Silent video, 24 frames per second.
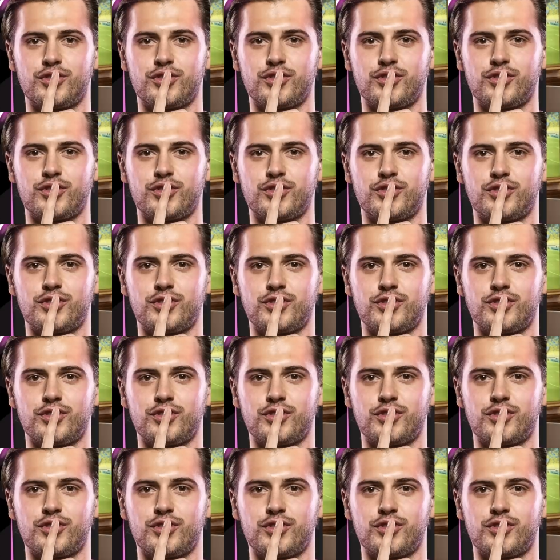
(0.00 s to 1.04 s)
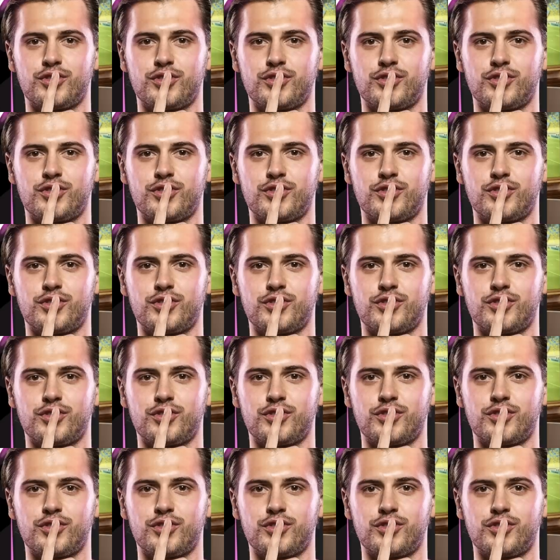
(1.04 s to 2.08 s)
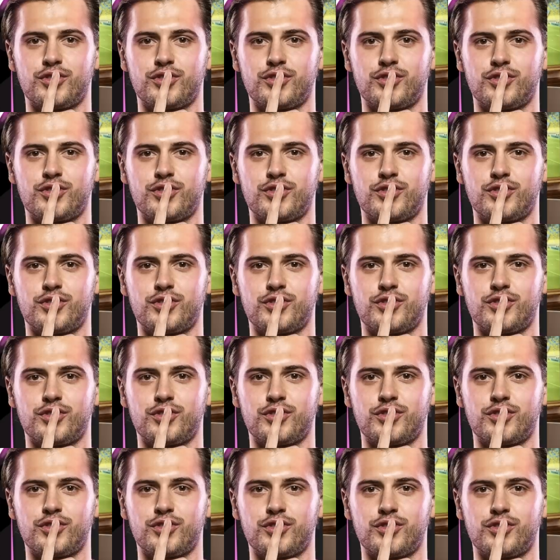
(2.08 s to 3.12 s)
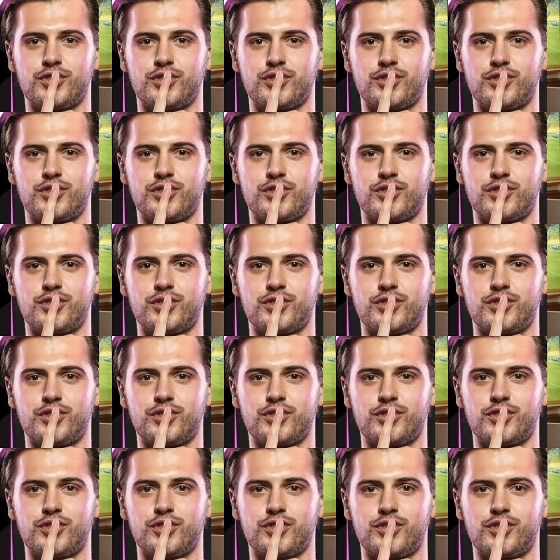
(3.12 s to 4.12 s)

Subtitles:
The person shown says nothing.